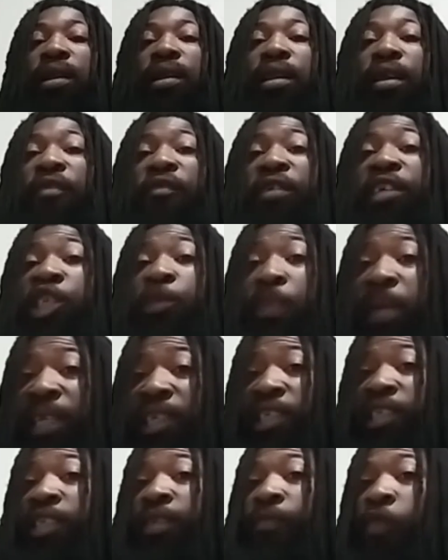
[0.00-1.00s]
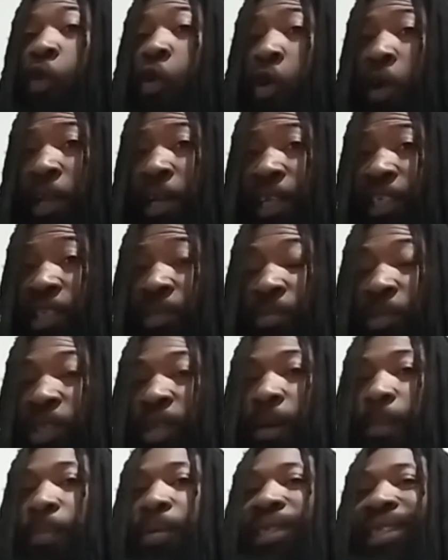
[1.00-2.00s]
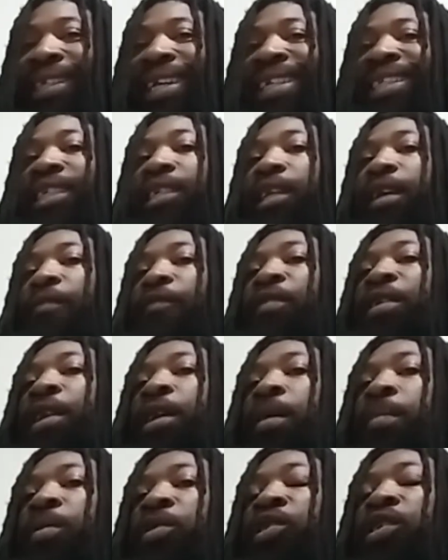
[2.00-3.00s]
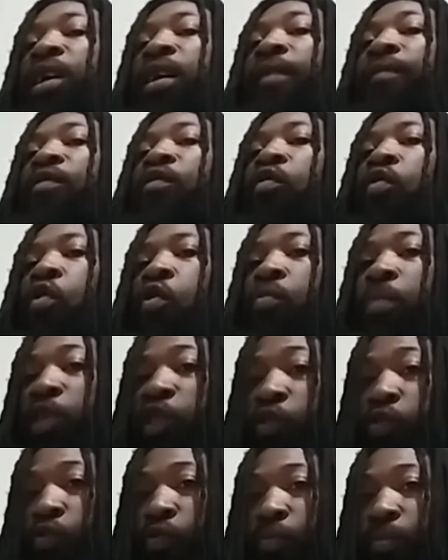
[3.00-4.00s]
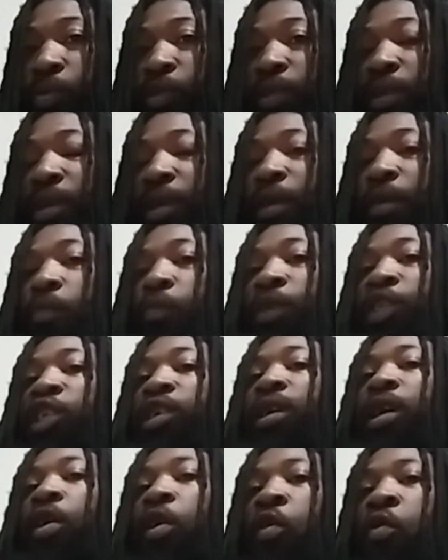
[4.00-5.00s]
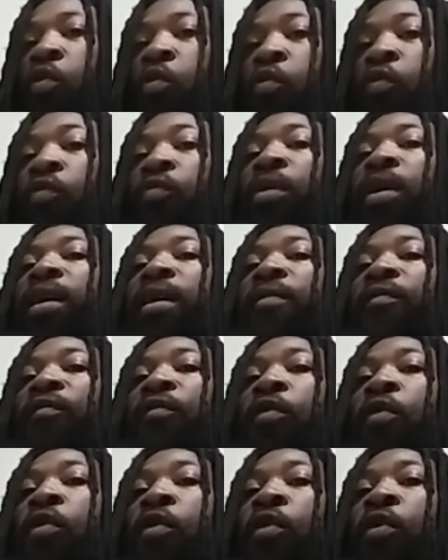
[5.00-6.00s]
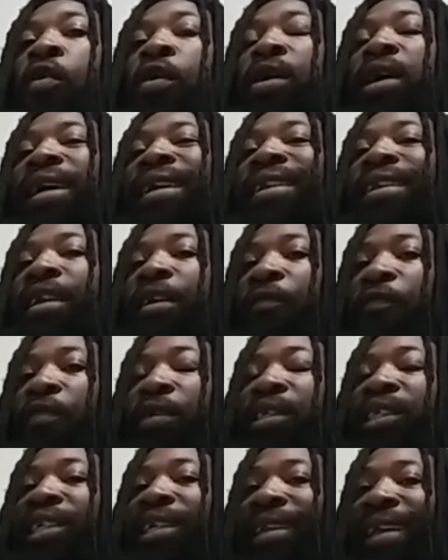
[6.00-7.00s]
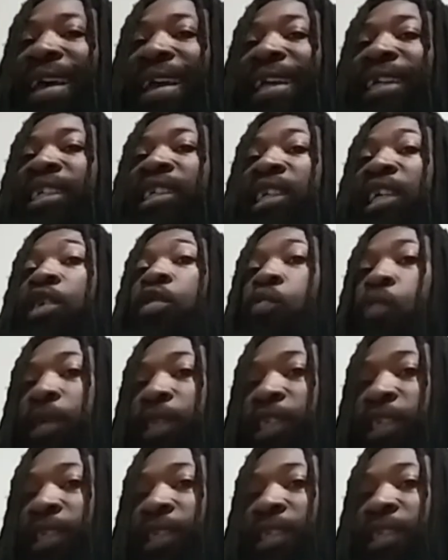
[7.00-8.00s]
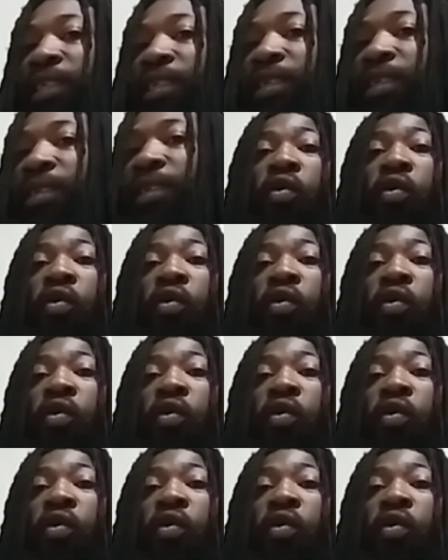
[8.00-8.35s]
Different species of organisms possess different numbers of chromosomes, which code for different genetic sequences.